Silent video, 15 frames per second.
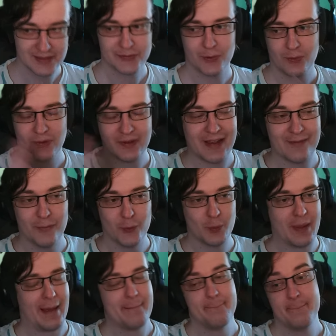So Life
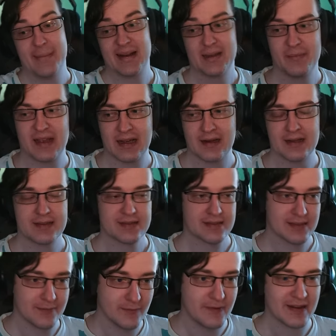Bloom, many
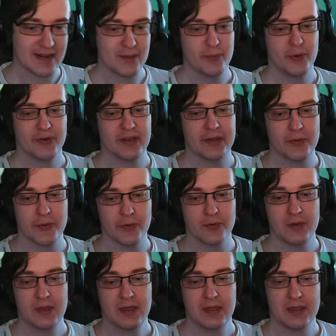mechanics, very important
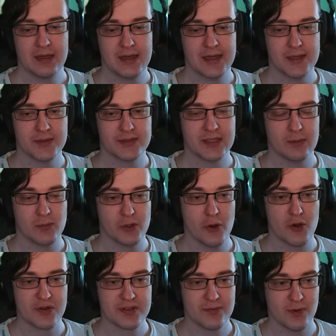too. I have some
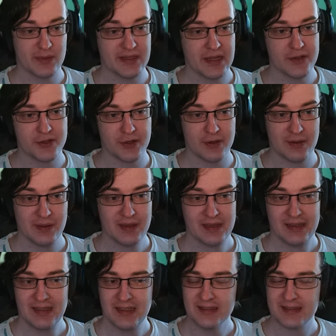logs from the dungeon.
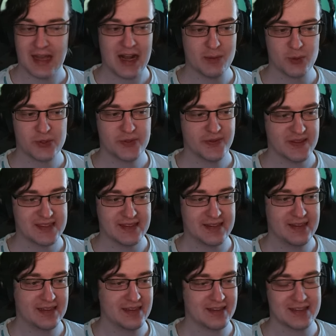It's almost first in
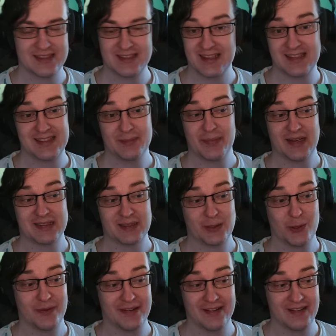healing, 60%
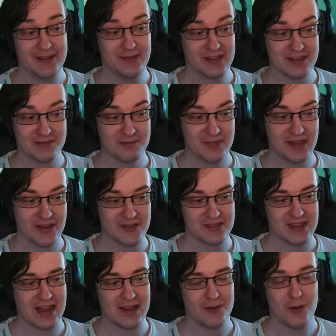overheal even,
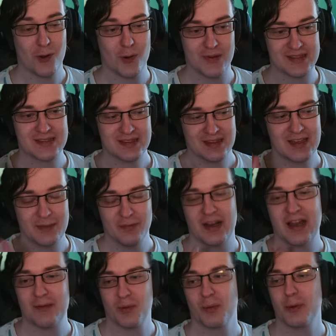because I always keep
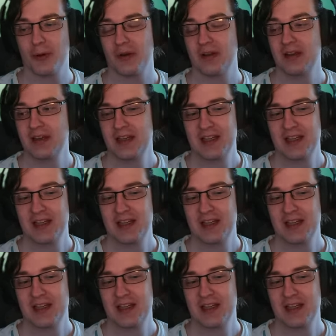Life Bloom on.